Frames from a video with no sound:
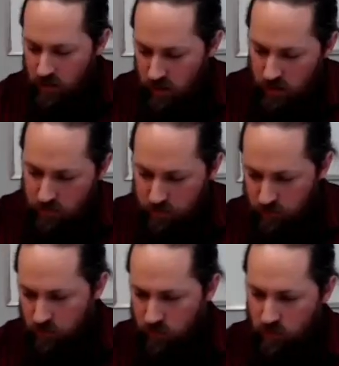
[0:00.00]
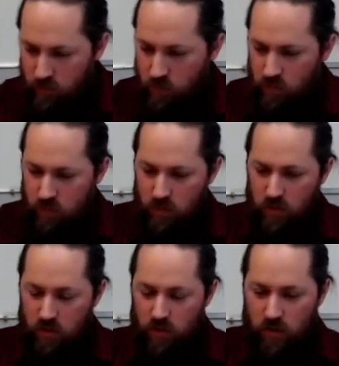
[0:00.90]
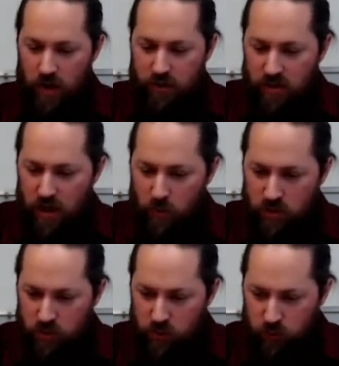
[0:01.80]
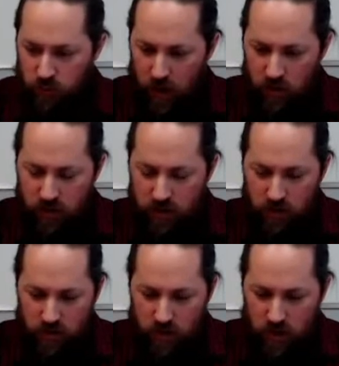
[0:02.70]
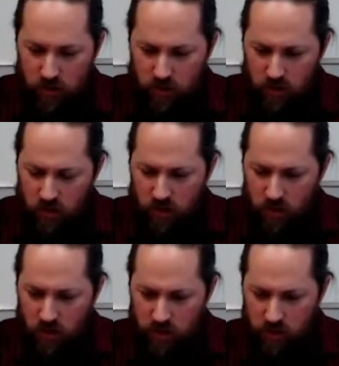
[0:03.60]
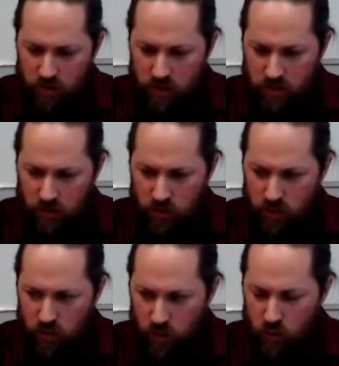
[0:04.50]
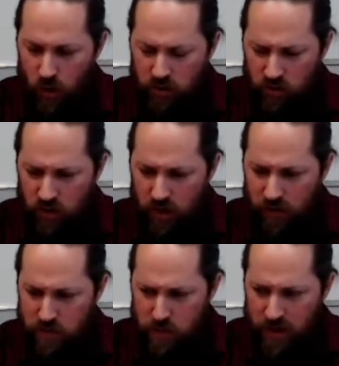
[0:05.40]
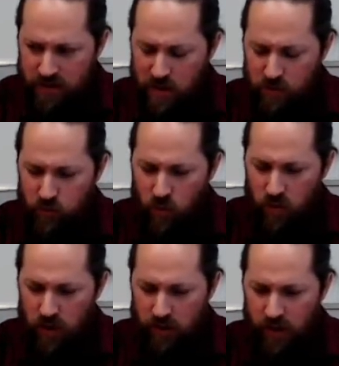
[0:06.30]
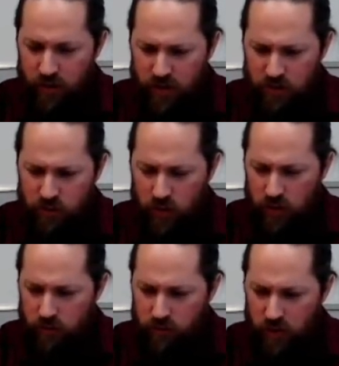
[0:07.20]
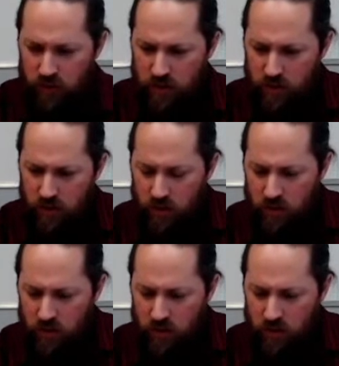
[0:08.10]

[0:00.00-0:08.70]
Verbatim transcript: Um, I think that one's fairly, uh, it's, a, it's, a, it's a good question. I've had people ask that before. I, I think it's uh, fairly